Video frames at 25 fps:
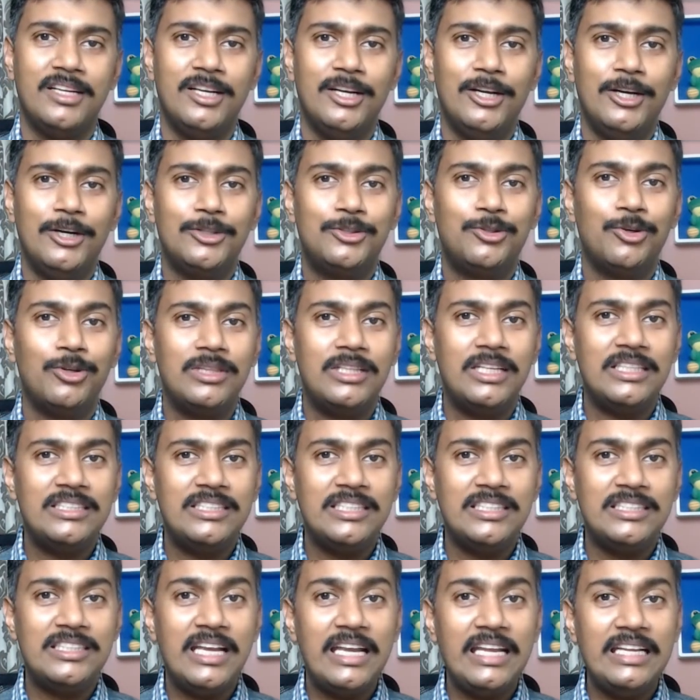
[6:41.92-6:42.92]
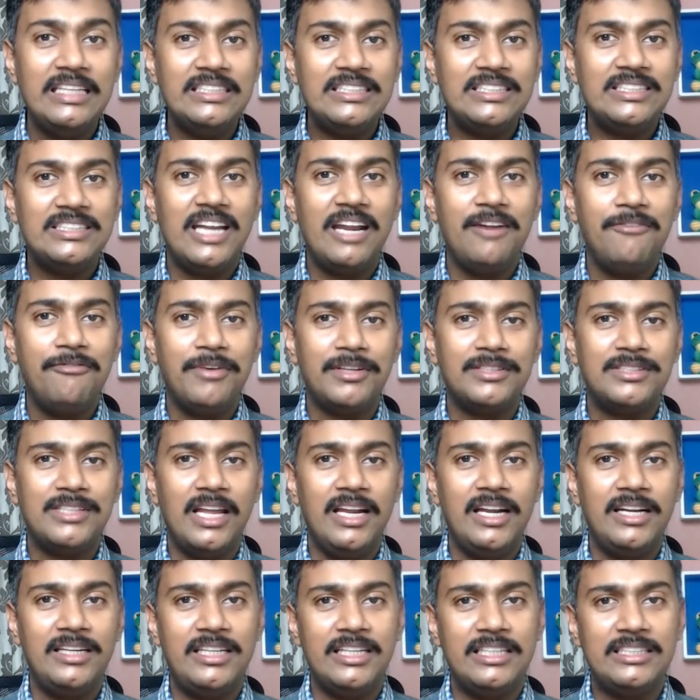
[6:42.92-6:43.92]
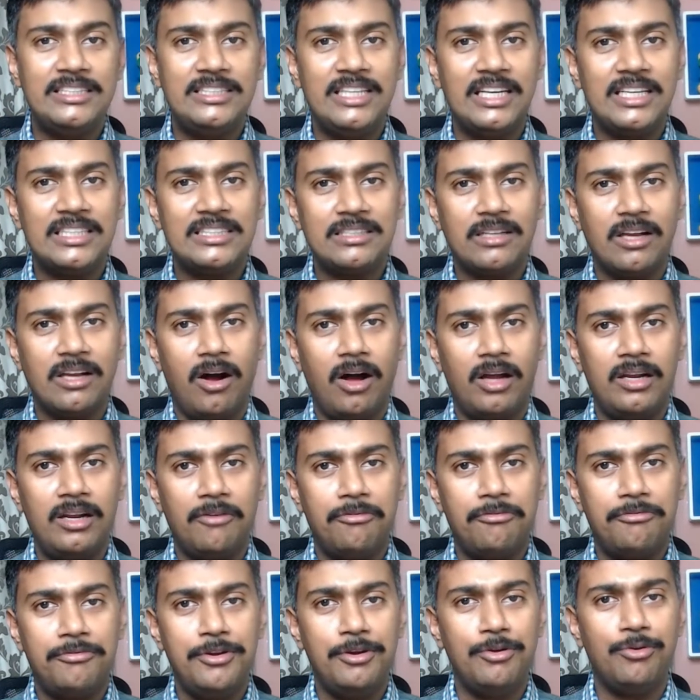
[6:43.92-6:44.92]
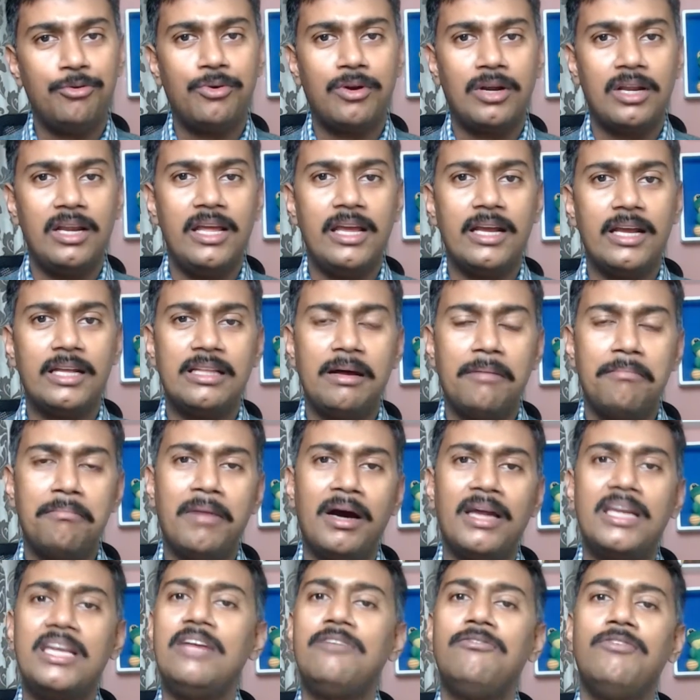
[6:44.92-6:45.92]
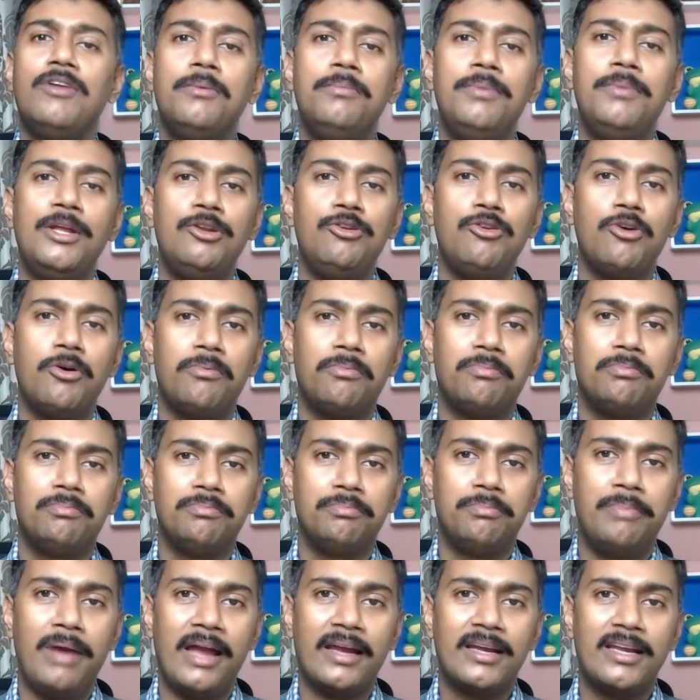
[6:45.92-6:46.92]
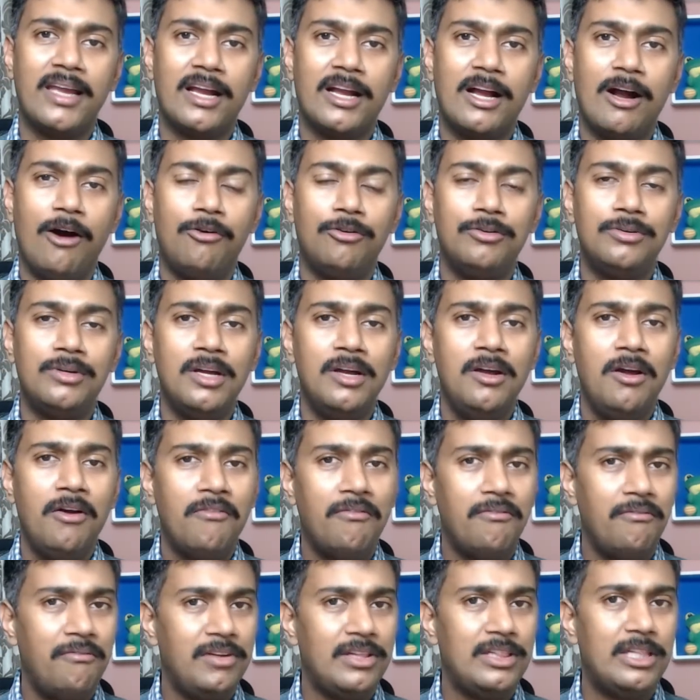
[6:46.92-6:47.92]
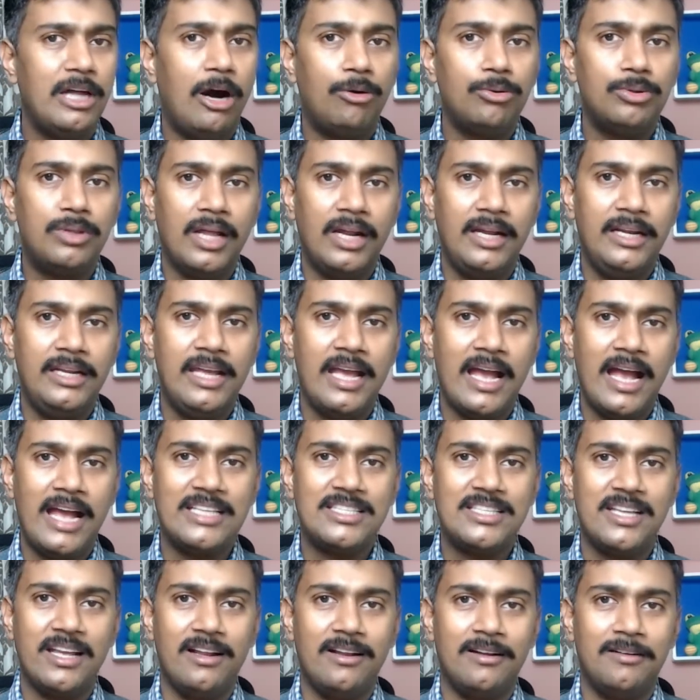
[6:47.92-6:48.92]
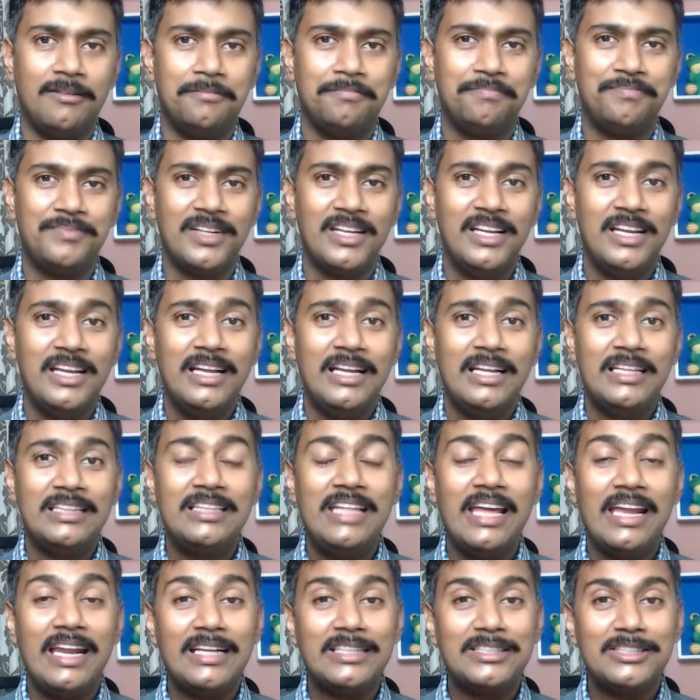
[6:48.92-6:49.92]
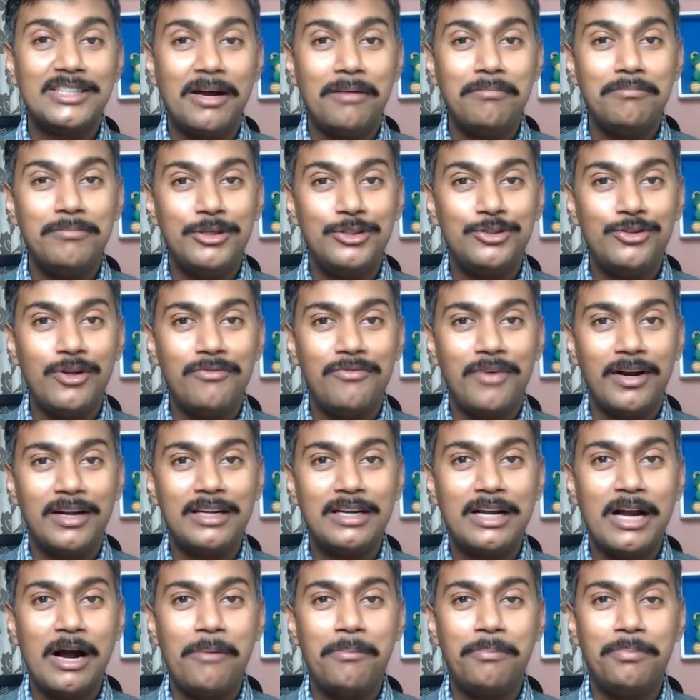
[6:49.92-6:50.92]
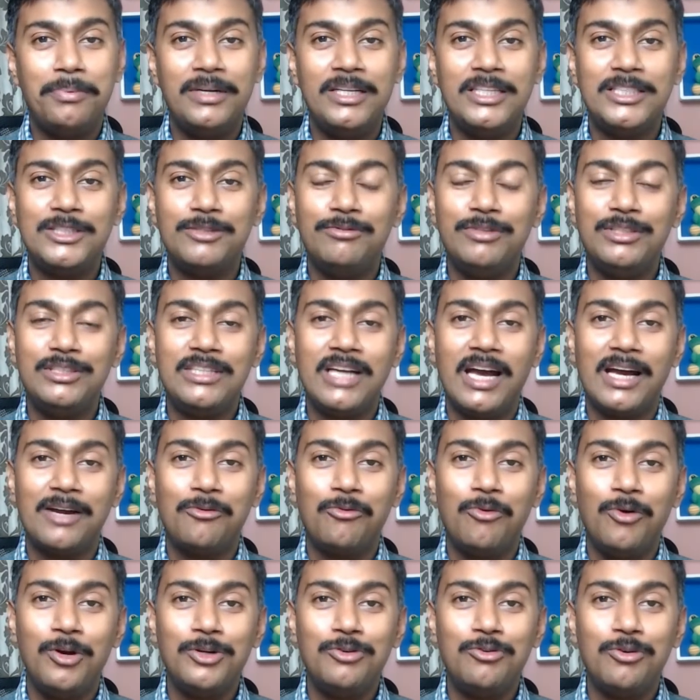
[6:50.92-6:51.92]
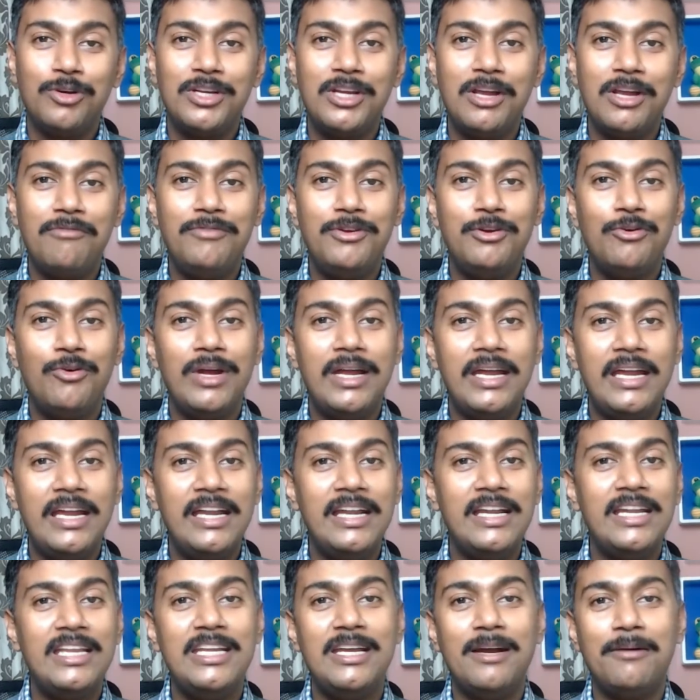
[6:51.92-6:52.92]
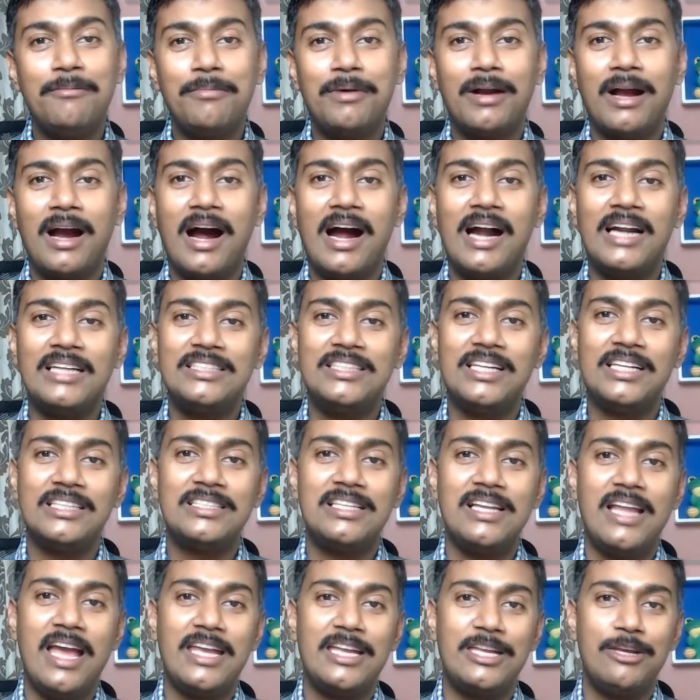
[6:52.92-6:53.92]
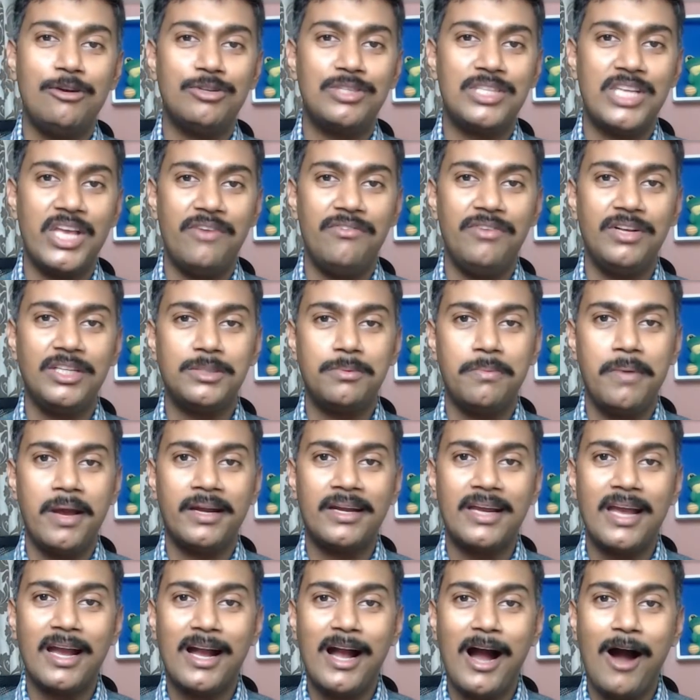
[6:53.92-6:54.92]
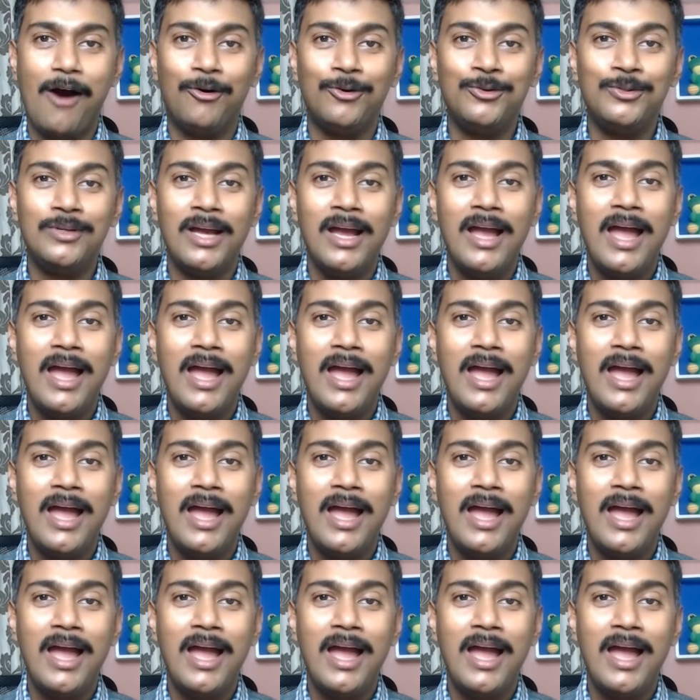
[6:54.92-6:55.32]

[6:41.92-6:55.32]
So this is an instant facility. Just on a few clicks, the money will be in your bank account without any hassle. There are some mutual fund companies which are going to give you A T M card just like your savings bank account,